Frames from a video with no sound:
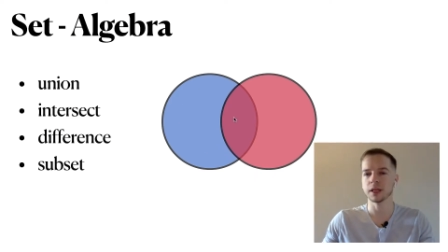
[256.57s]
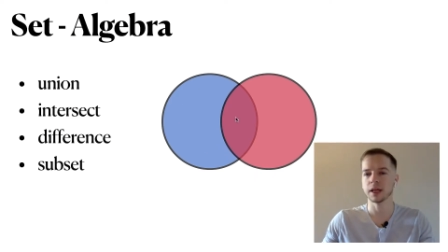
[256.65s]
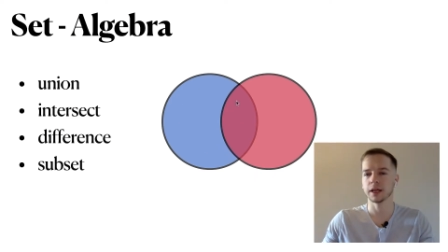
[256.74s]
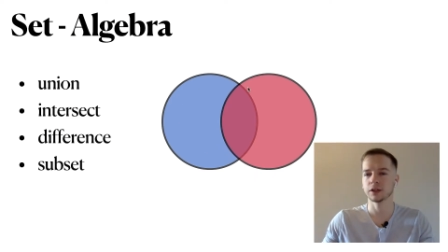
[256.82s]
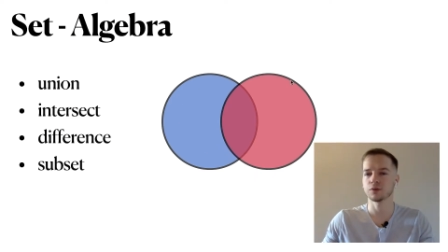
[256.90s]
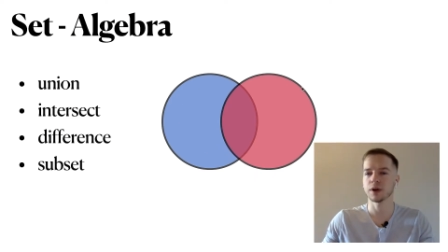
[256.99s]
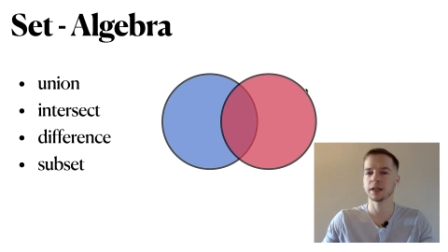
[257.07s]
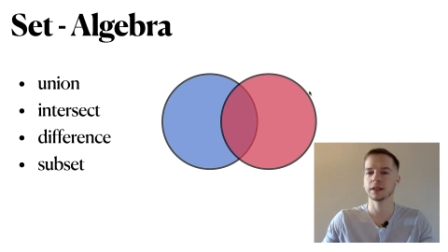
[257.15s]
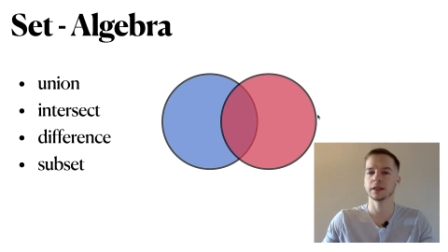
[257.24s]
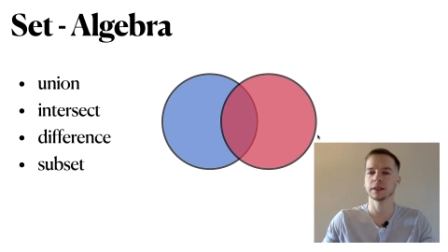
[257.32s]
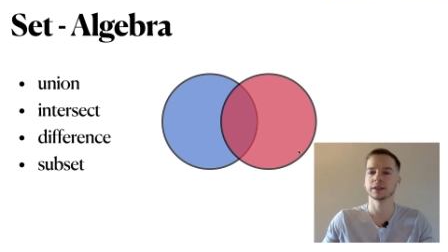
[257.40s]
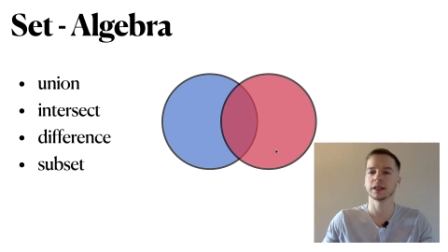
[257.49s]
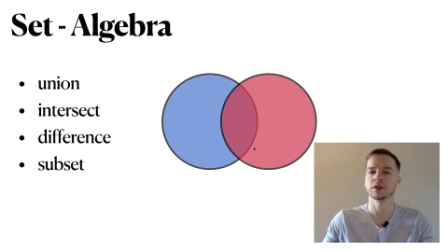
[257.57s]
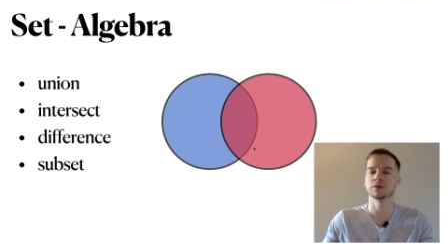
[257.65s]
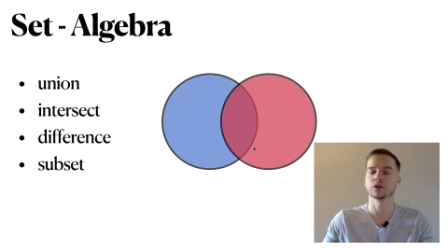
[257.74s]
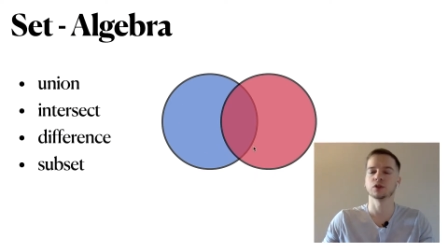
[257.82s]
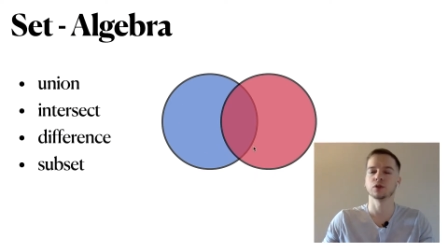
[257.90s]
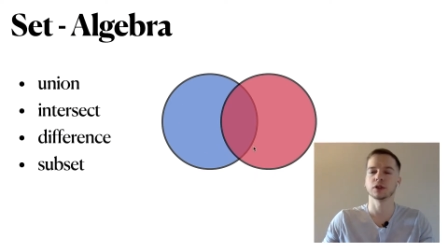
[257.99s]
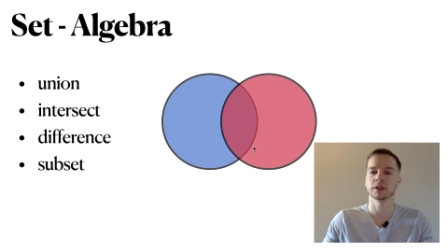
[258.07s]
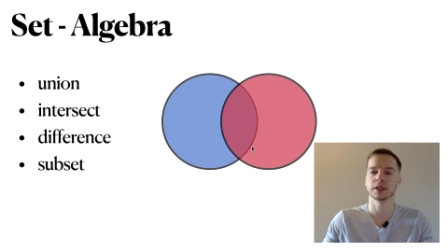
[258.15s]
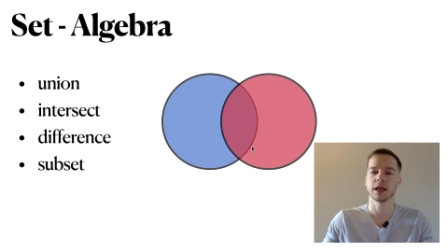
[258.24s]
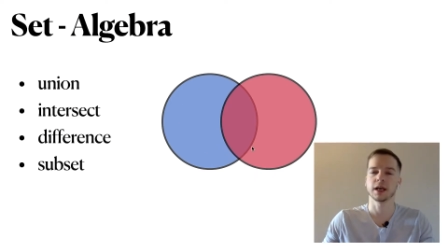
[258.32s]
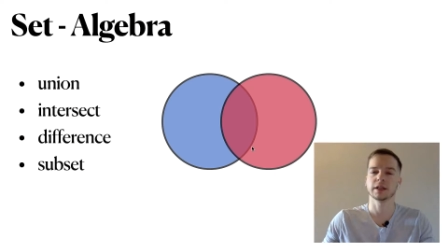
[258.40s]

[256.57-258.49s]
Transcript: and red is a set of students